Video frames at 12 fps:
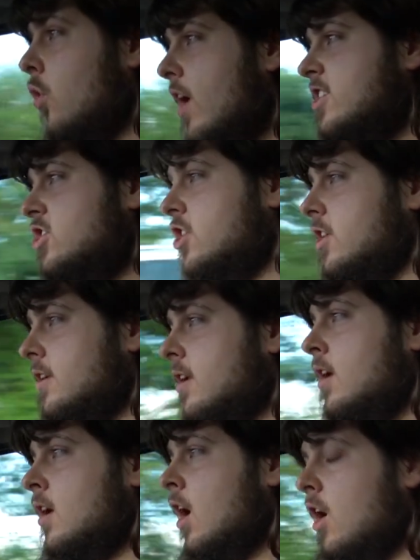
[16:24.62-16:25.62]
question,
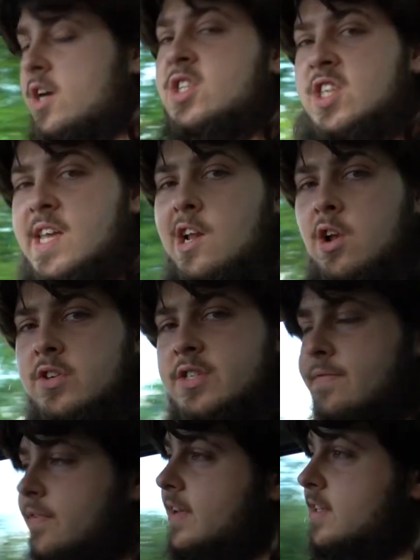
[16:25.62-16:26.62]
I see a lot
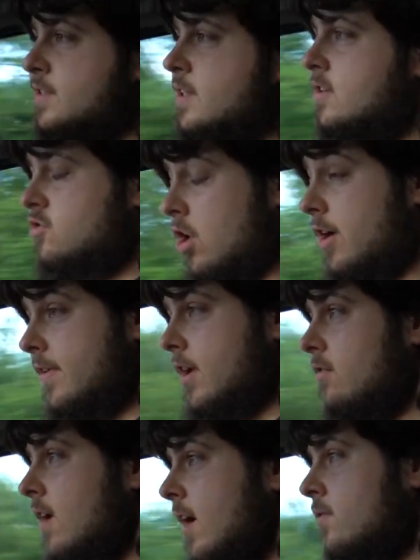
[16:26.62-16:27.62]
of these driving
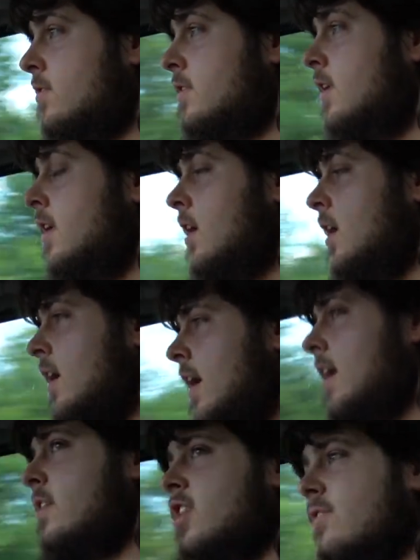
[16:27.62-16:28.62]
around
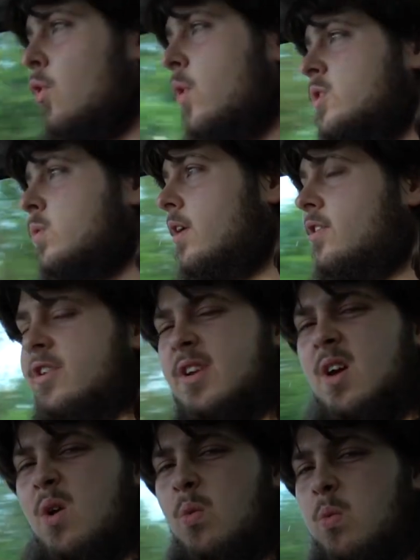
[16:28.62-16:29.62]
and I've always wondered,
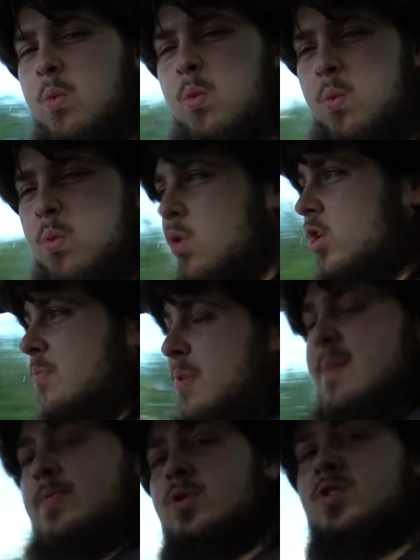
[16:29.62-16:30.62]
what are
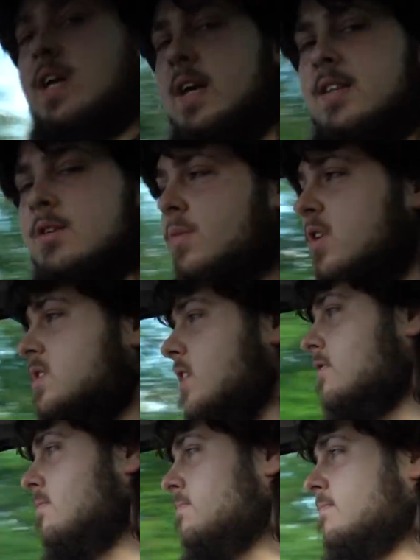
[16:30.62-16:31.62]
people seeing them? Because
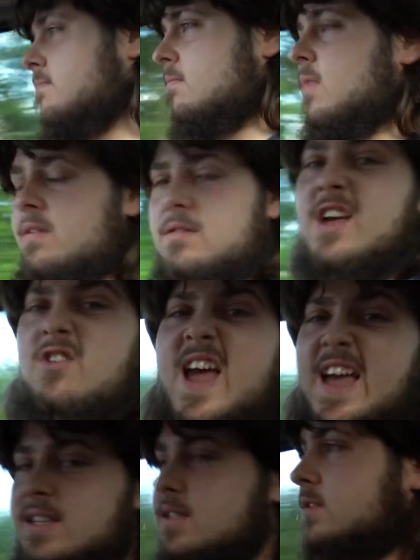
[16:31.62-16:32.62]
they're they're
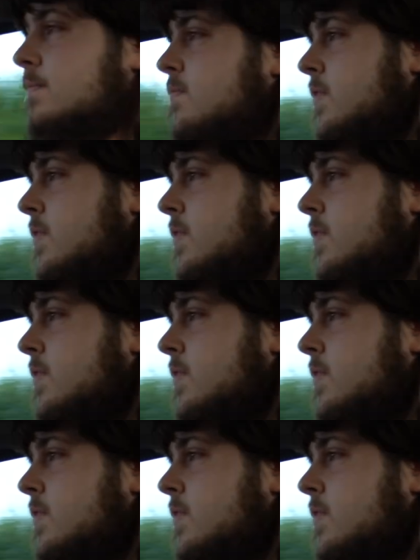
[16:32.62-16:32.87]
eggs.